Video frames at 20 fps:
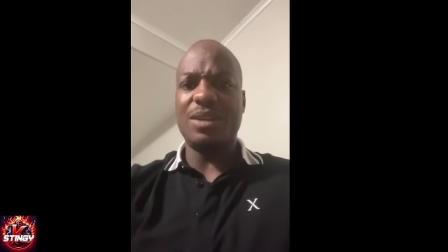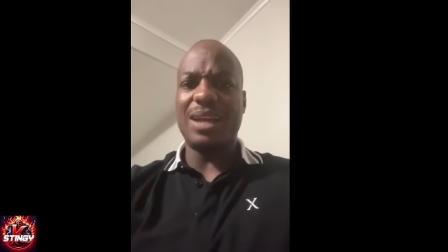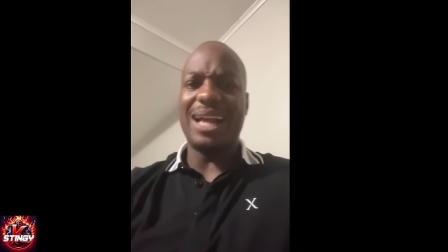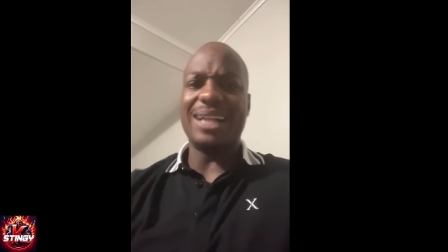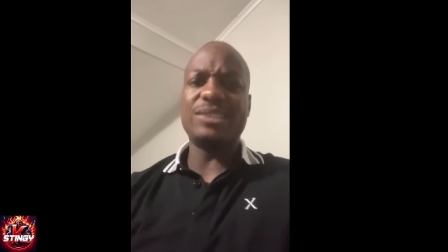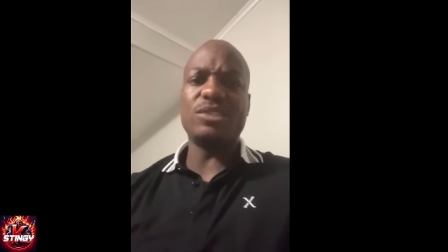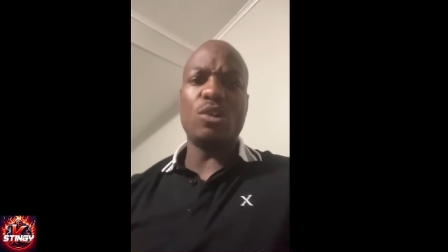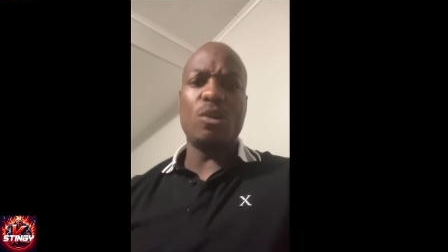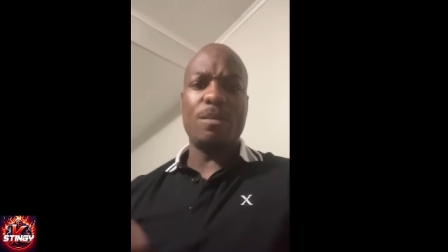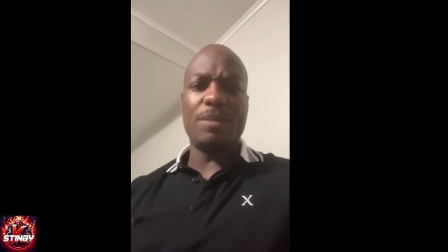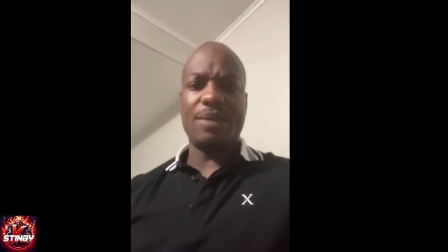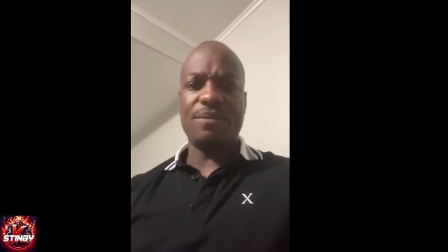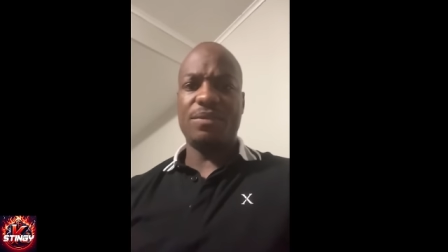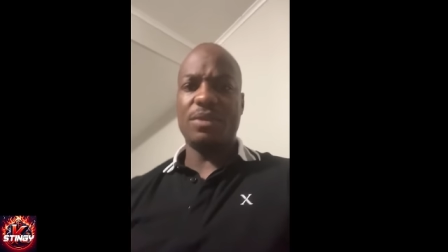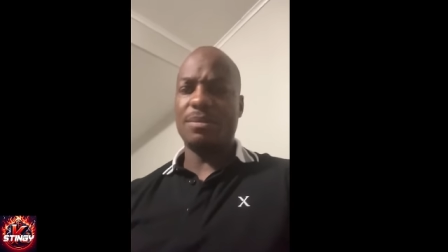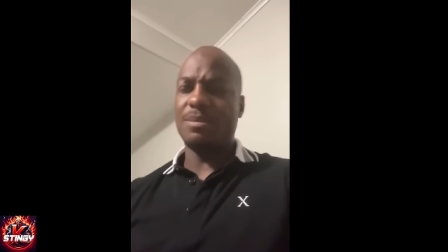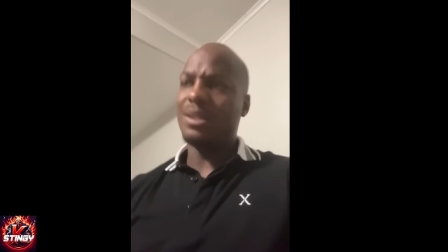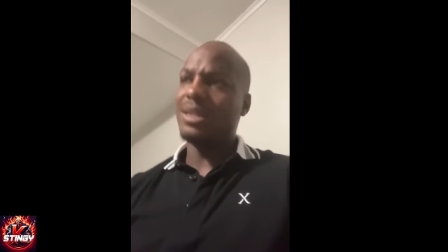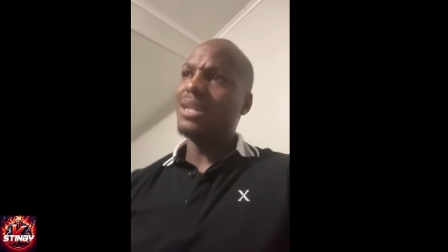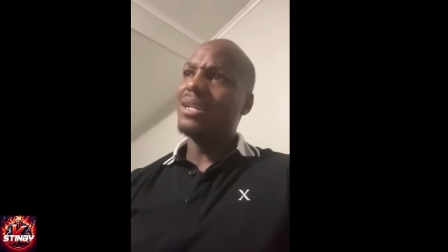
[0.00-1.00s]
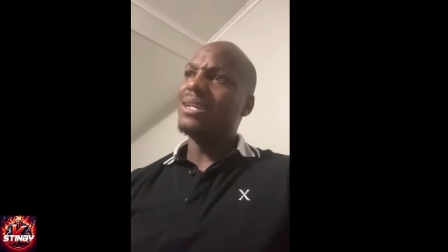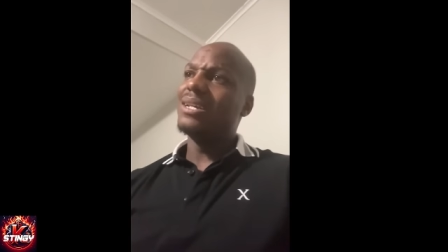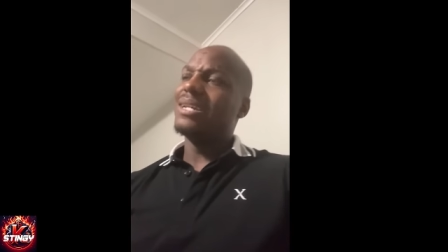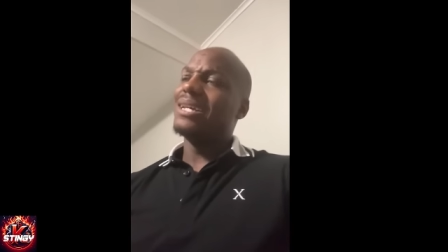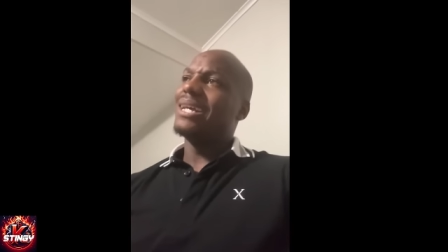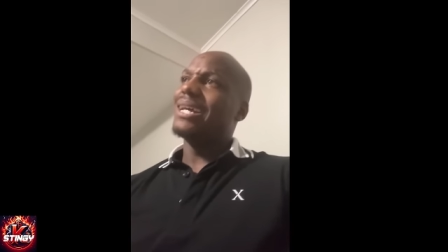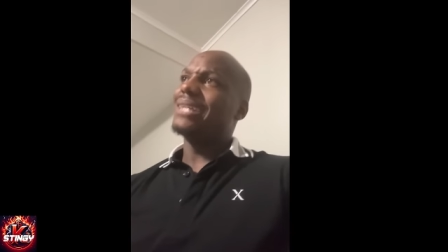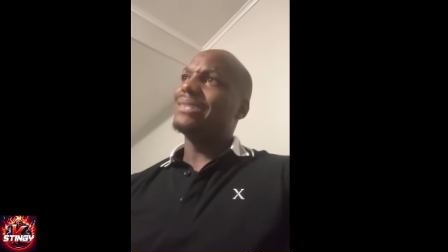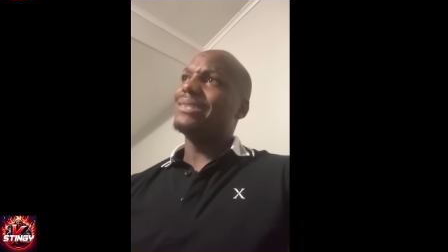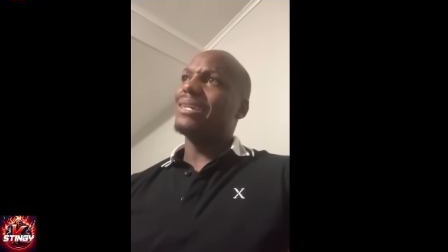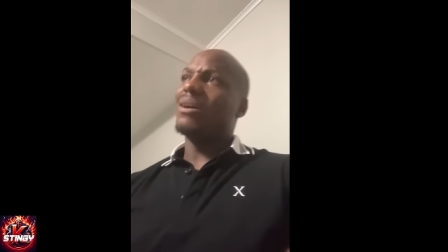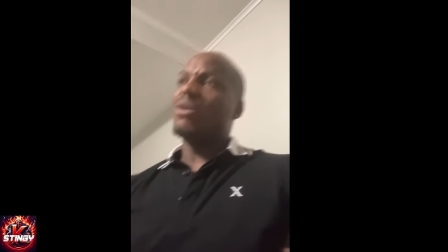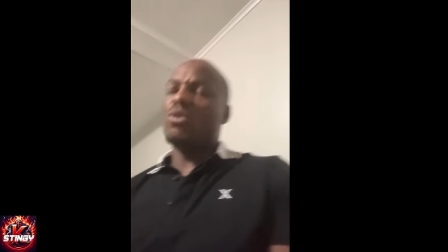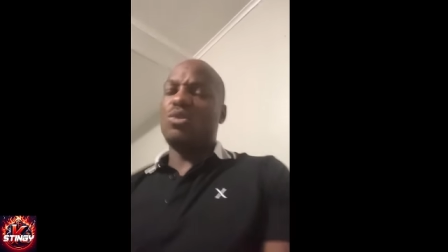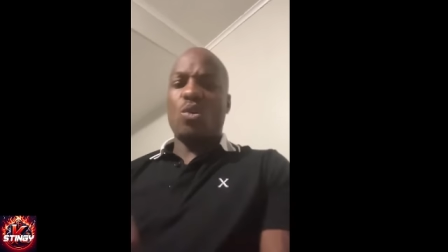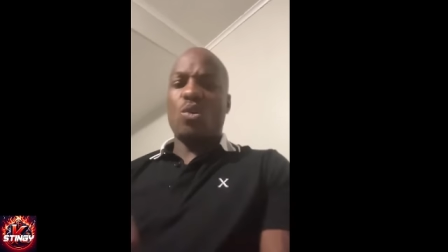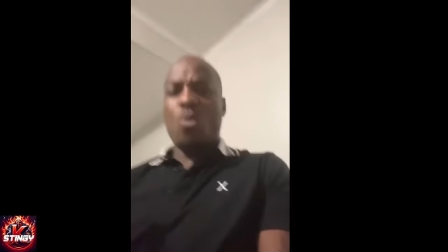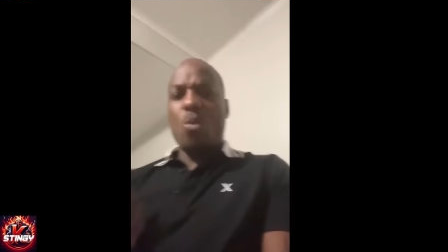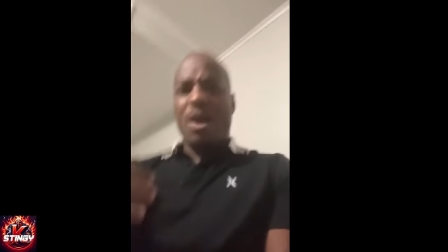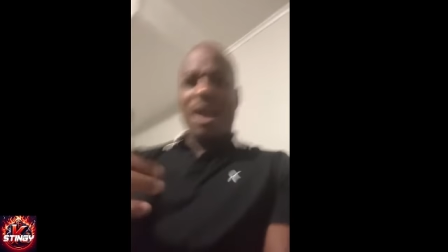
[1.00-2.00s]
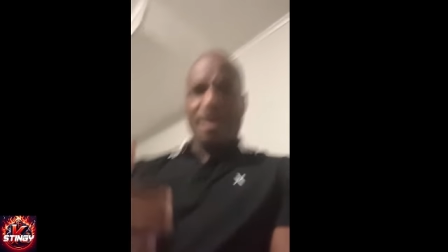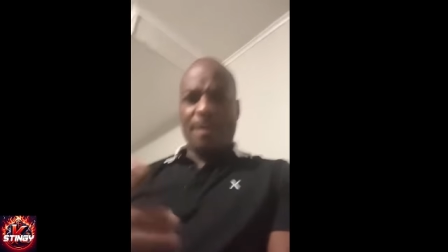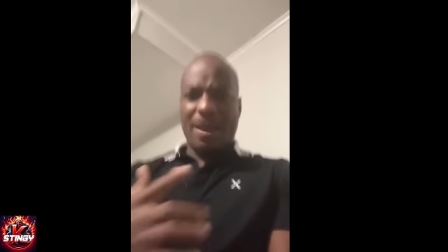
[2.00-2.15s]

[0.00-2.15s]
I told my family, I said, I don't know why,